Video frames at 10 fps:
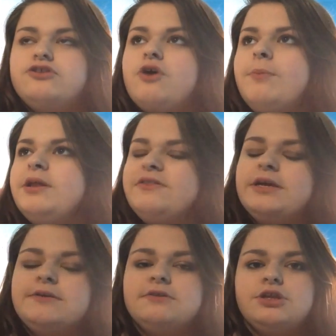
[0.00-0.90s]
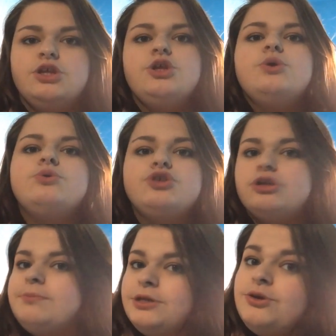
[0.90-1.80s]
So many things that you
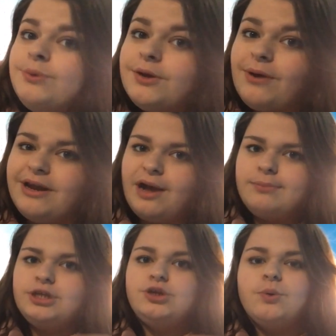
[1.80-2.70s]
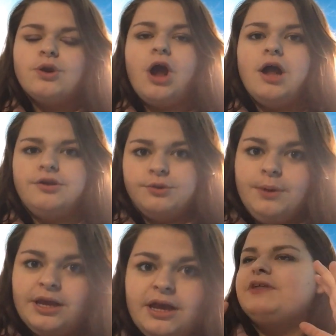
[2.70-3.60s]
should be doing right now, but you're not
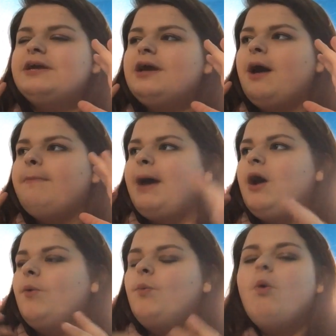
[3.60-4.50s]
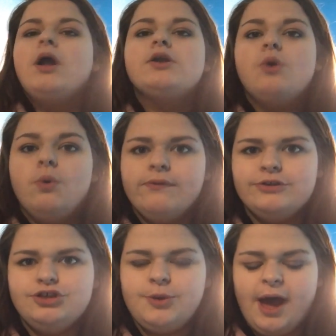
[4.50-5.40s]
doing it. Think about one goal
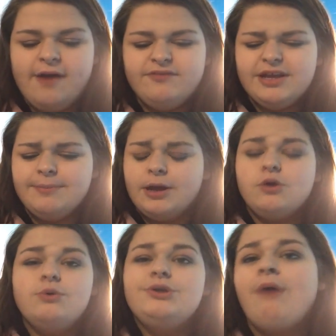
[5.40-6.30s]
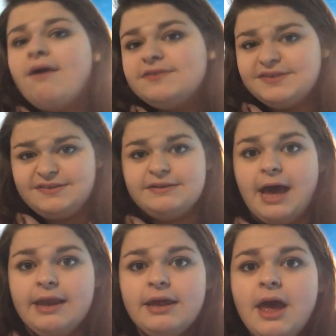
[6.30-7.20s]
that you have. Think about a goal you haven't
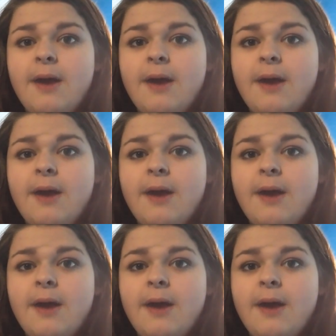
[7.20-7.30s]
set